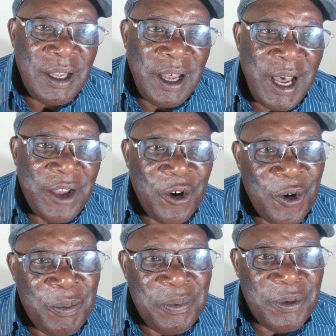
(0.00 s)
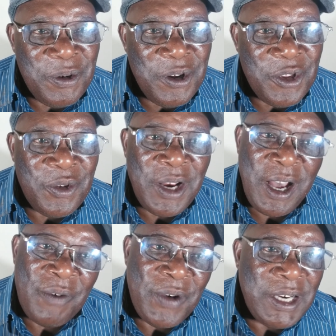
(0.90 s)
I hope you'll
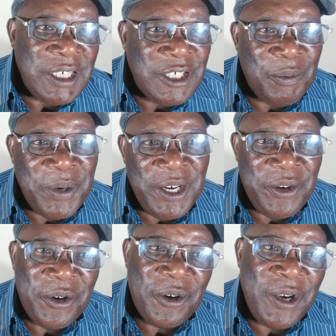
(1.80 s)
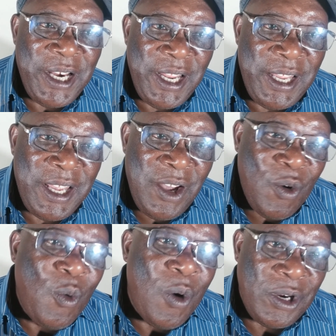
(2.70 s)
have an entrepreneurial day,
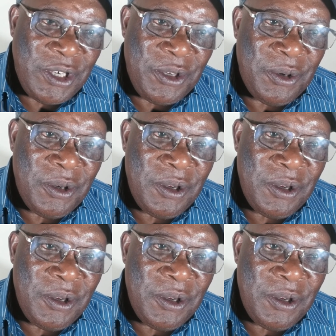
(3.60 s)
won't you?